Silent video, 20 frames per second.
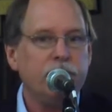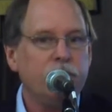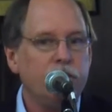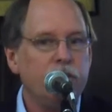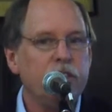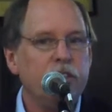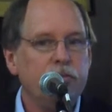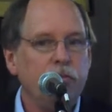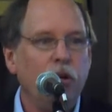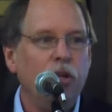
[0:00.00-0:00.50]

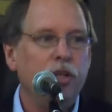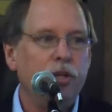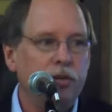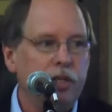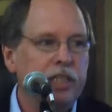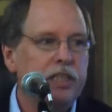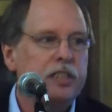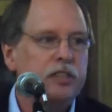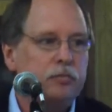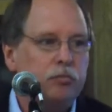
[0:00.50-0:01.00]
First of all, there
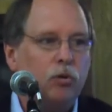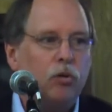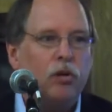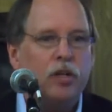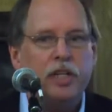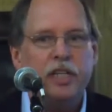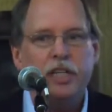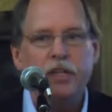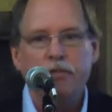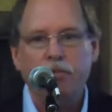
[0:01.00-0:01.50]
is more
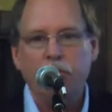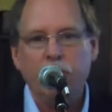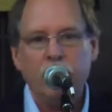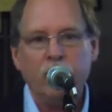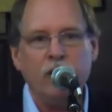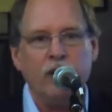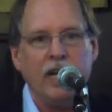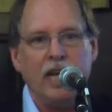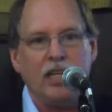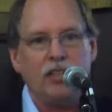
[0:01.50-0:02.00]
need for
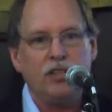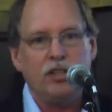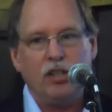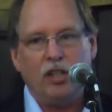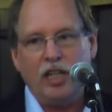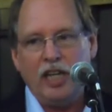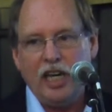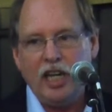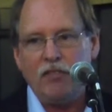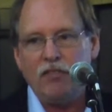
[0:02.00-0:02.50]

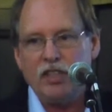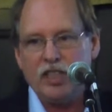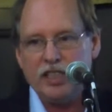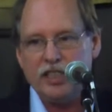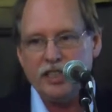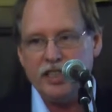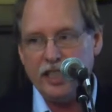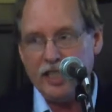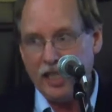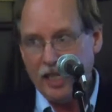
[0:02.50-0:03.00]
international
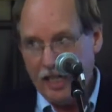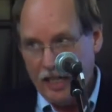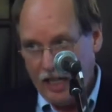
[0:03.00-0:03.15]
advocacy.